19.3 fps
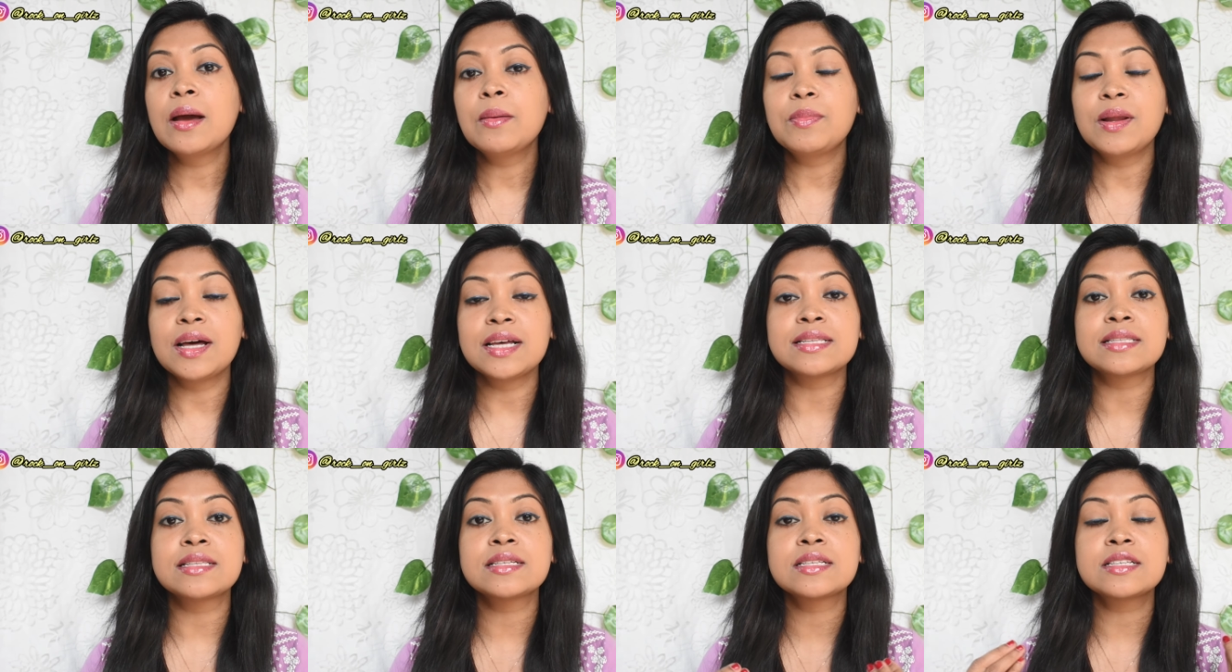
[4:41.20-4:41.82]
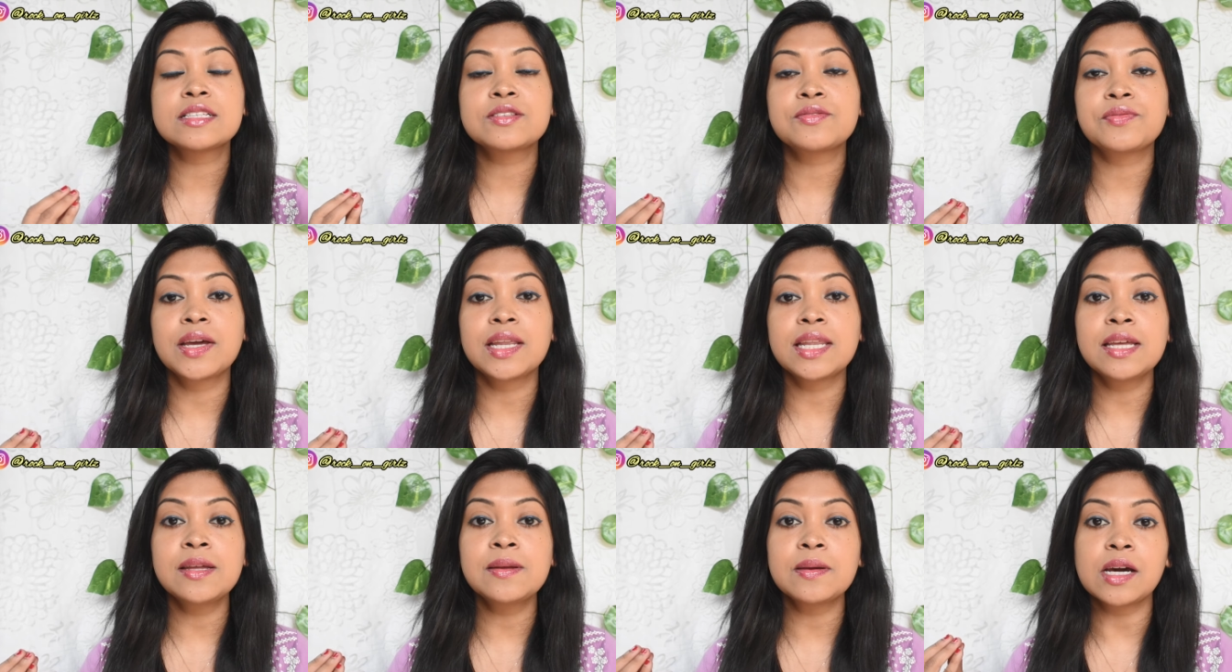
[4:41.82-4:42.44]
plus this is
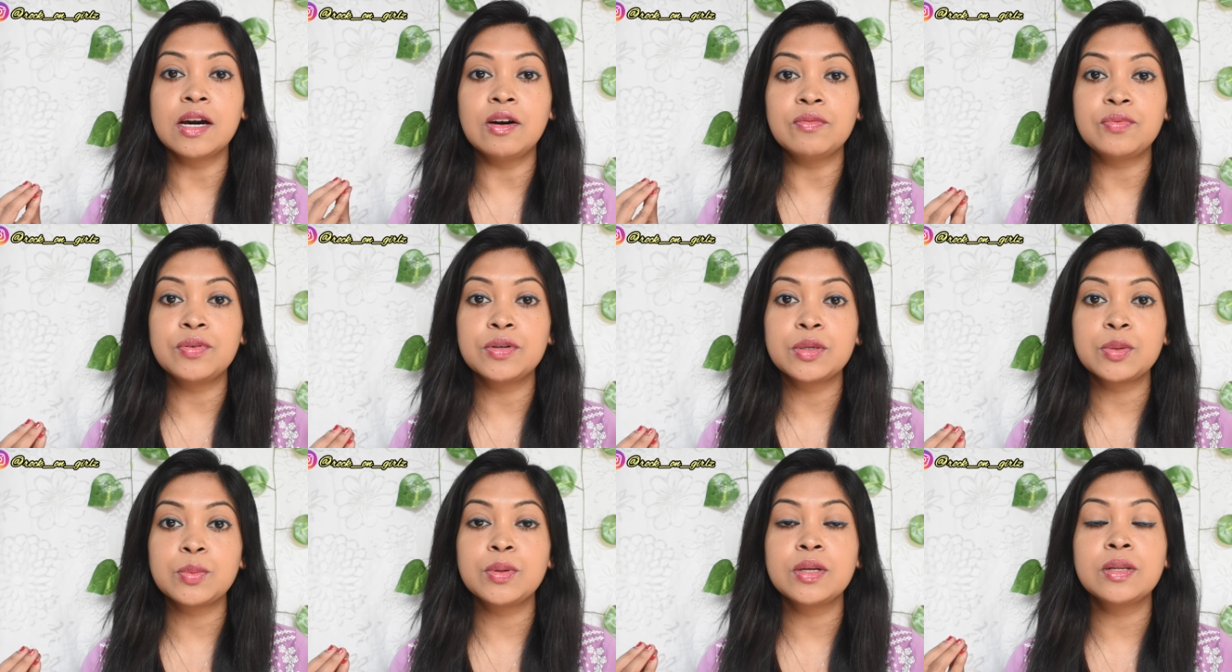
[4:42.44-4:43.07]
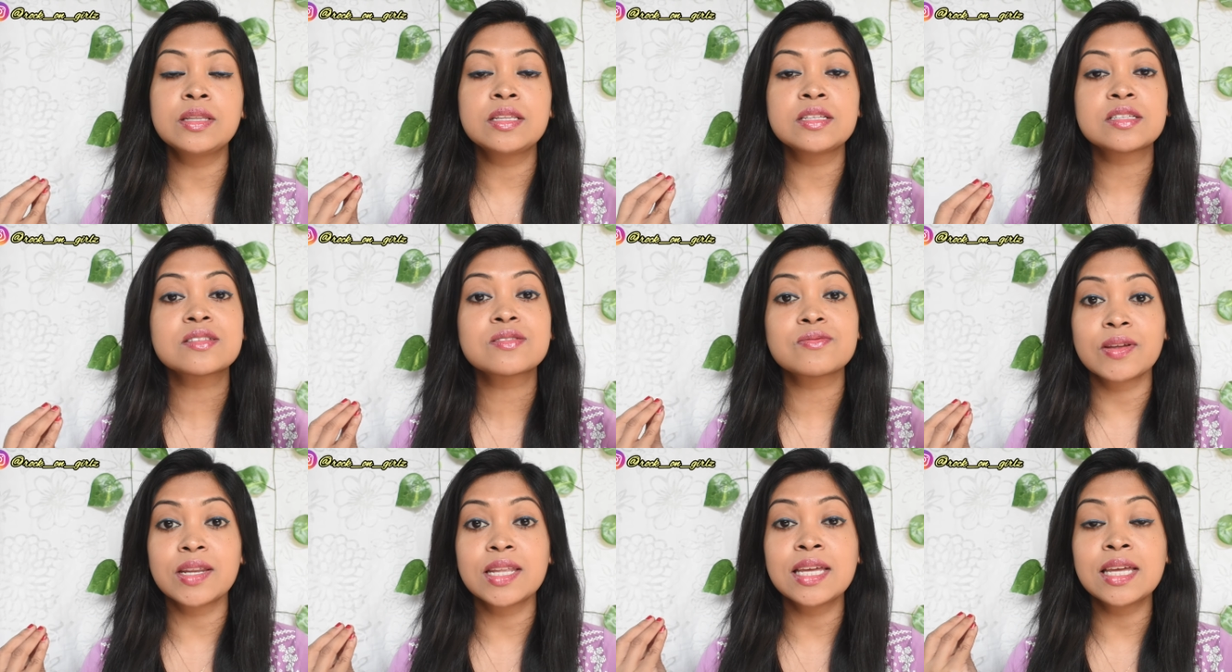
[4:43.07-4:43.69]
very comfortable this is
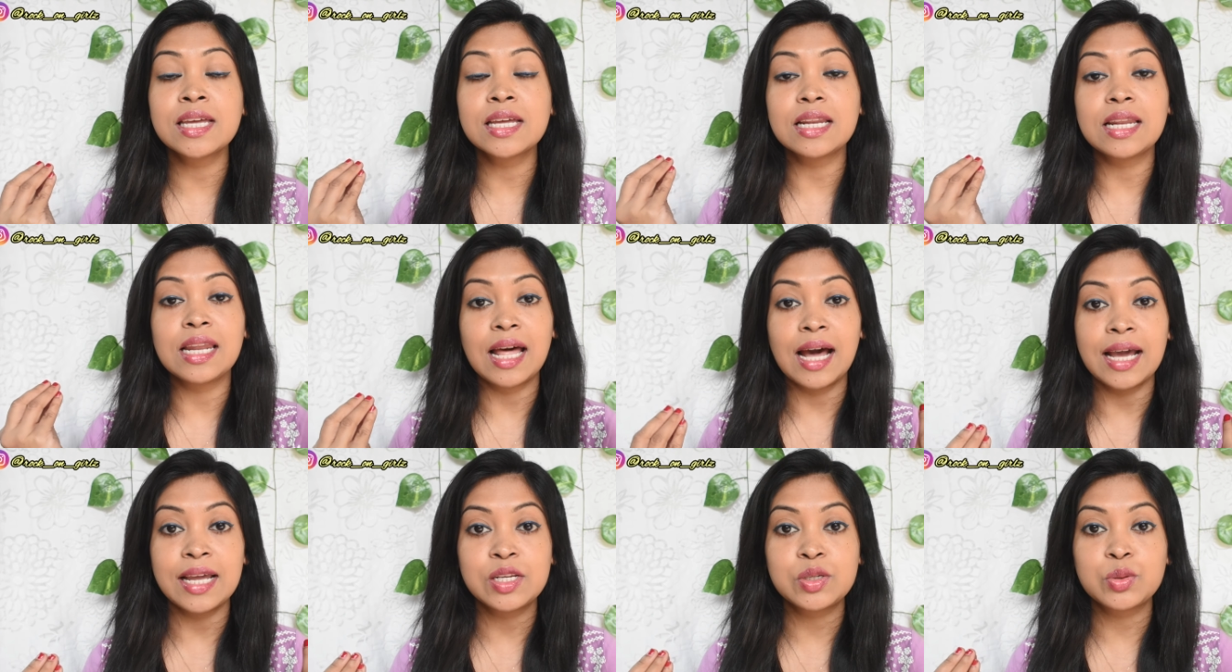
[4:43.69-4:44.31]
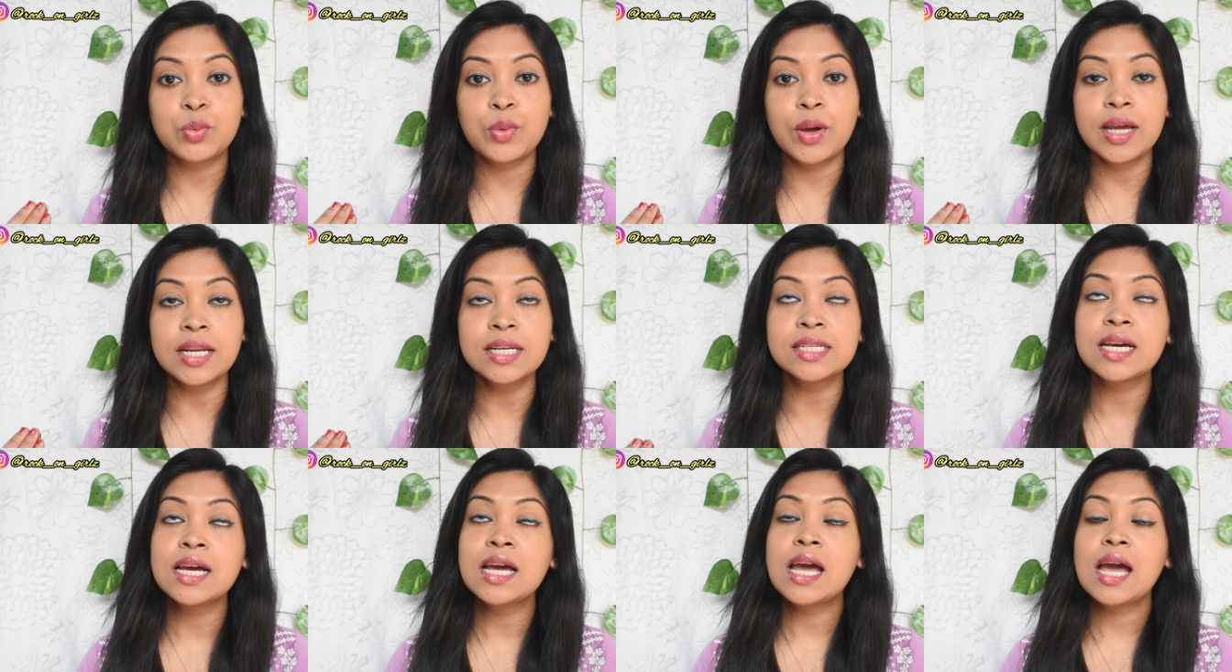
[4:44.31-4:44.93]
very
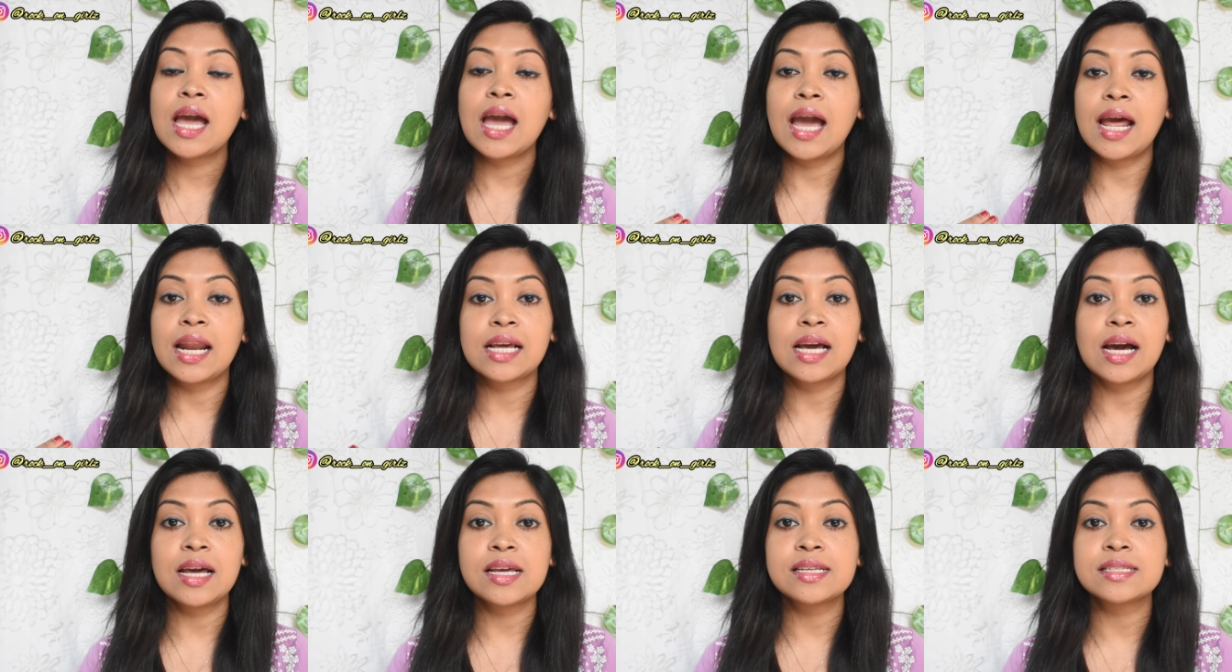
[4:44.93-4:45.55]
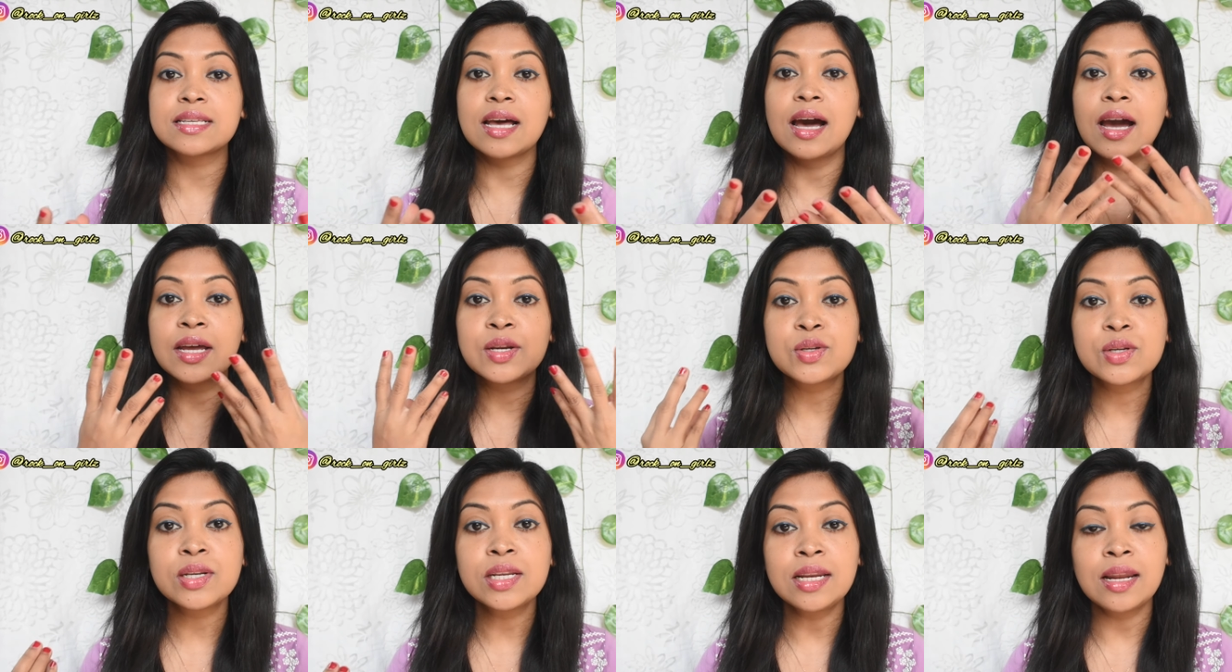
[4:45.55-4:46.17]
lightweight and guys i
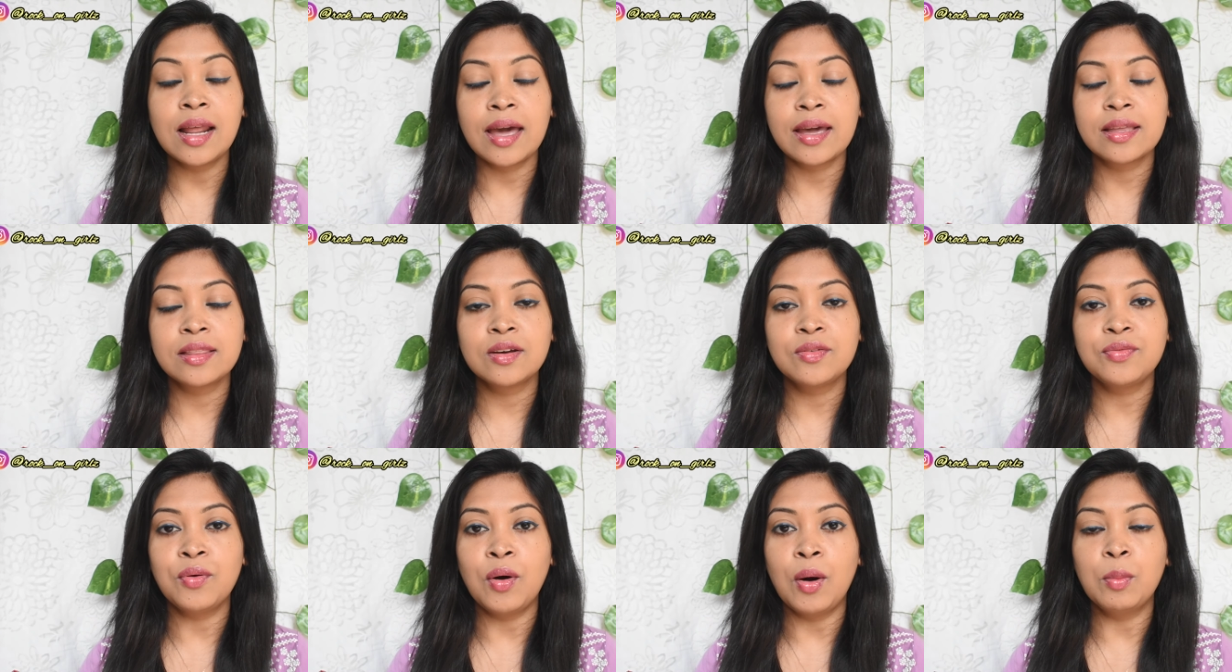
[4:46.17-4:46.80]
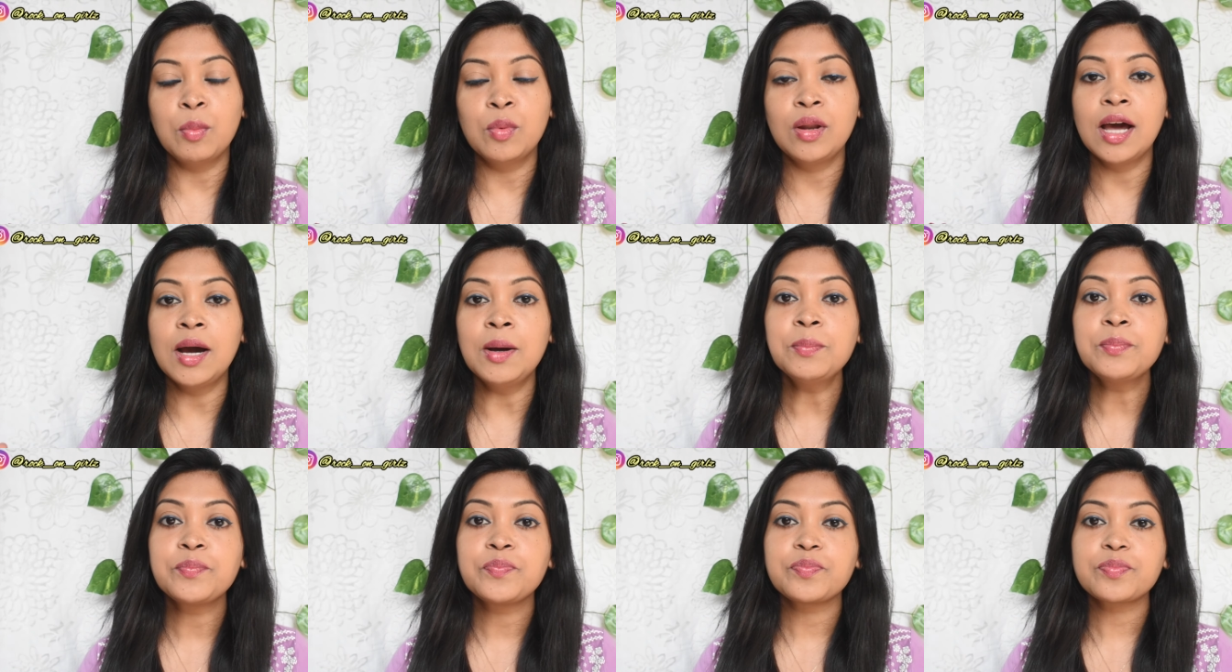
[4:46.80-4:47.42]
really like the formula